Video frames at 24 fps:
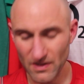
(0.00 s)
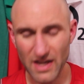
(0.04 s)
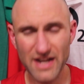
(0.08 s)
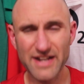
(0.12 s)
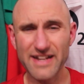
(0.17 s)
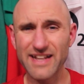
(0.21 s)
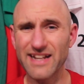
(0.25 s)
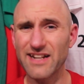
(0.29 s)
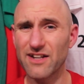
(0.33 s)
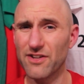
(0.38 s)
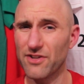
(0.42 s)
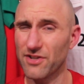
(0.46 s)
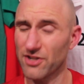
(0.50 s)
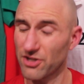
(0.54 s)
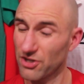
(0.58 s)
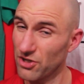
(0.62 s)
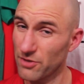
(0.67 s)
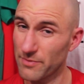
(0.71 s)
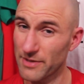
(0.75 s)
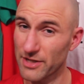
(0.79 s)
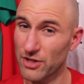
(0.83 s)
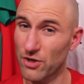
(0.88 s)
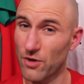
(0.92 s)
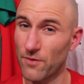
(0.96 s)
And England are going
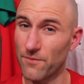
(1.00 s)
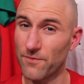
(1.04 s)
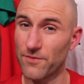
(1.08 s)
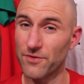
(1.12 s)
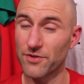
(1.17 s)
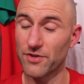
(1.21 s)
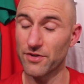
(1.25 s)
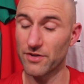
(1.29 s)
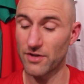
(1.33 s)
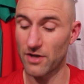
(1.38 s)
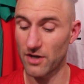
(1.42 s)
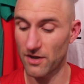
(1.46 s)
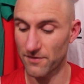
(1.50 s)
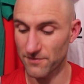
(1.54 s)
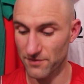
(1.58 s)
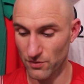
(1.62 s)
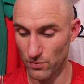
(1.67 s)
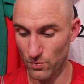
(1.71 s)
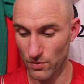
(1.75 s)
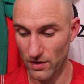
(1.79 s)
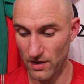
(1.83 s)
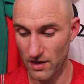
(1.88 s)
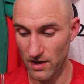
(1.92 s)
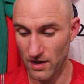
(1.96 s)
to be confident after
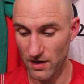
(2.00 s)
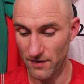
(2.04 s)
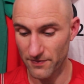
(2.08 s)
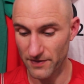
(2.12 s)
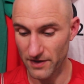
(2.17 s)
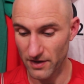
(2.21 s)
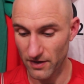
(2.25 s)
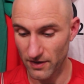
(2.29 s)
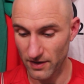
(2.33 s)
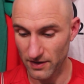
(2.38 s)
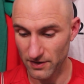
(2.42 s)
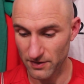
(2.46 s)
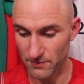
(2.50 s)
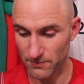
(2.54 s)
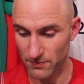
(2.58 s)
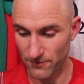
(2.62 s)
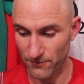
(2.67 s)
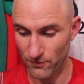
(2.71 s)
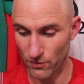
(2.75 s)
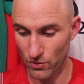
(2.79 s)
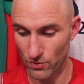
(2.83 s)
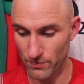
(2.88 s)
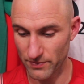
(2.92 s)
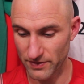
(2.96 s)
the Ireland
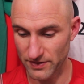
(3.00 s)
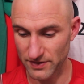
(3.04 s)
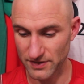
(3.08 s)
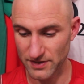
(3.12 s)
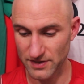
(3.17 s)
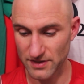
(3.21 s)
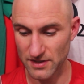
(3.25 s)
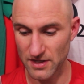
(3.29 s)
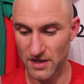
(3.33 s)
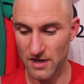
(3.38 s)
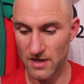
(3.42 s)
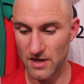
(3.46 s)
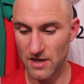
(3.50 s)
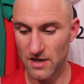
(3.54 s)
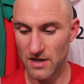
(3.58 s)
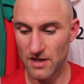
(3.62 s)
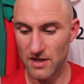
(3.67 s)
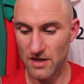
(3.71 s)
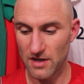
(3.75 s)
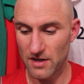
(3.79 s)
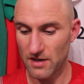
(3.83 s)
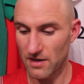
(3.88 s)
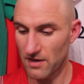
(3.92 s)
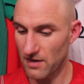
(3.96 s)
performance.
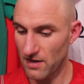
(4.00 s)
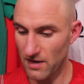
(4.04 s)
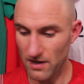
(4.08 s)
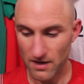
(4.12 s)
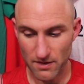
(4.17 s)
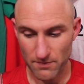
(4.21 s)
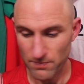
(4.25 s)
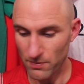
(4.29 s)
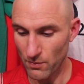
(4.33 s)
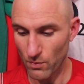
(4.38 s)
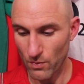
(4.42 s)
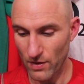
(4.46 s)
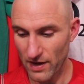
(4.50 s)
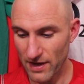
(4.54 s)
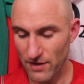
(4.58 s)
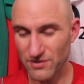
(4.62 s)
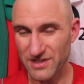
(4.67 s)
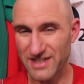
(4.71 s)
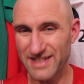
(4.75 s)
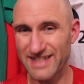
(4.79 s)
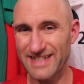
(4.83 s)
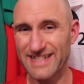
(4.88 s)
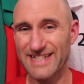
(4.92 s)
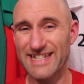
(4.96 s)
But
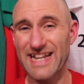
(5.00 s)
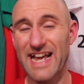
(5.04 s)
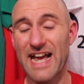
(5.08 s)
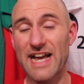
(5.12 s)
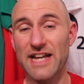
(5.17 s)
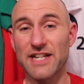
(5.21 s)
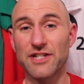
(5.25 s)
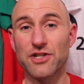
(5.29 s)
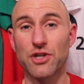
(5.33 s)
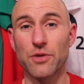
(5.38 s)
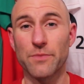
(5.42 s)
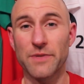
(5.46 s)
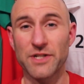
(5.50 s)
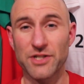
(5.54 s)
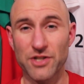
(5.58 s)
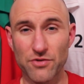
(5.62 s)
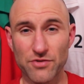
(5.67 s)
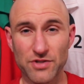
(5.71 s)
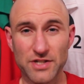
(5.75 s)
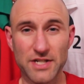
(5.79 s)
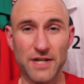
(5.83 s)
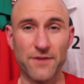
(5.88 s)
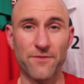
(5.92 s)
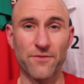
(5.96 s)
Wales' attack is going to be so
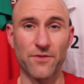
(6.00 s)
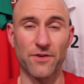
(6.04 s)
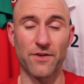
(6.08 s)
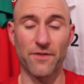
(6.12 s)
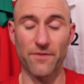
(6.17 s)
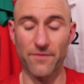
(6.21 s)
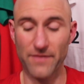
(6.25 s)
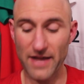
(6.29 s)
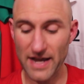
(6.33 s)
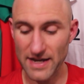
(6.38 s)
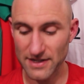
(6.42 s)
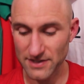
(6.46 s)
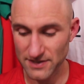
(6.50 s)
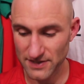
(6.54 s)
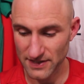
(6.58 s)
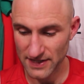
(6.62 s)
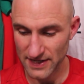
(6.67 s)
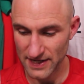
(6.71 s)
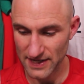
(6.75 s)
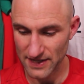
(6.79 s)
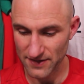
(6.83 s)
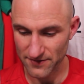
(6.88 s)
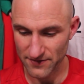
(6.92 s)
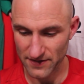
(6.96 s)
different. That's the
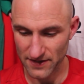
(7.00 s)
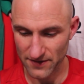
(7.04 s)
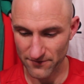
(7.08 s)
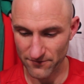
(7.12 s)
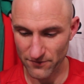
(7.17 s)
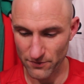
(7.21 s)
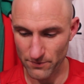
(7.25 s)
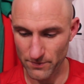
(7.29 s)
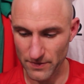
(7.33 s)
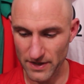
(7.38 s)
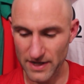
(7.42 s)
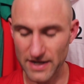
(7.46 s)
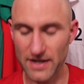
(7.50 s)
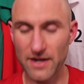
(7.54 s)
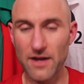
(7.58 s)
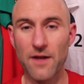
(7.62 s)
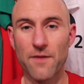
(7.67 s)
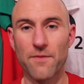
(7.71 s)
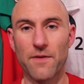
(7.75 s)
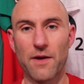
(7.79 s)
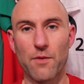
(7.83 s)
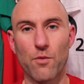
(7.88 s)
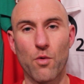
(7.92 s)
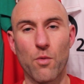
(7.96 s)
key thing for me.
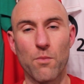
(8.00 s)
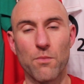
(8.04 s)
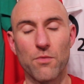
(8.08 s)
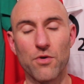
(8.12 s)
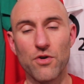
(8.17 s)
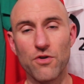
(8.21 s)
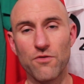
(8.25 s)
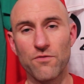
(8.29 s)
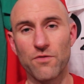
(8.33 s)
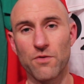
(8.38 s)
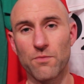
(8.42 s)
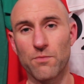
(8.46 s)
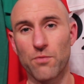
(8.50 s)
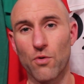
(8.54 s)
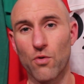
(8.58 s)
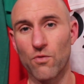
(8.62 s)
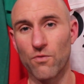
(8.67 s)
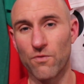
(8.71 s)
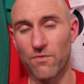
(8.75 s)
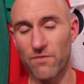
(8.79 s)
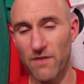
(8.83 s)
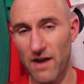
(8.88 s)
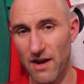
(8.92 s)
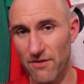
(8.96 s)
They will move the
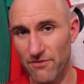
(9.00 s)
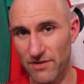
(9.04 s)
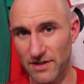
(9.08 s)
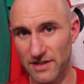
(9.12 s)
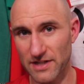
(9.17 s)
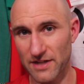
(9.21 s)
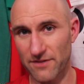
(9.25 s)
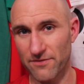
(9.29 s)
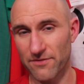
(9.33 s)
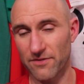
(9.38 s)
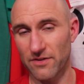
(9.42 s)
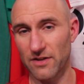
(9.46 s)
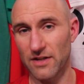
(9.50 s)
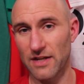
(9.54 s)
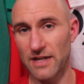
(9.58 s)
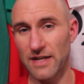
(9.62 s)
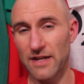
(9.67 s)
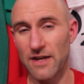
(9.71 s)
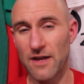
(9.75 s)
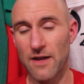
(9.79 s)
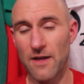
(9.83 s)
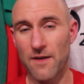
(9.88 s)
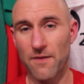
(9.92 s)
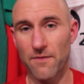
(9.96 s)
ball very differently.